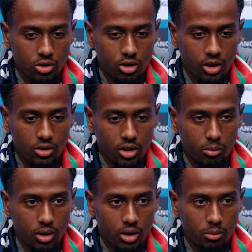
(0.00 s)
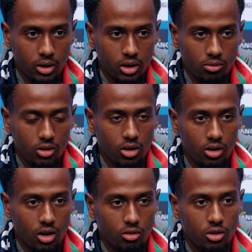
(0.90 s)
try to take my game to
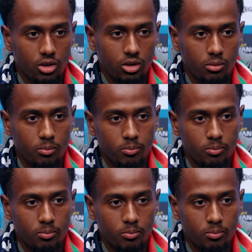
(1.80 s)
another level here.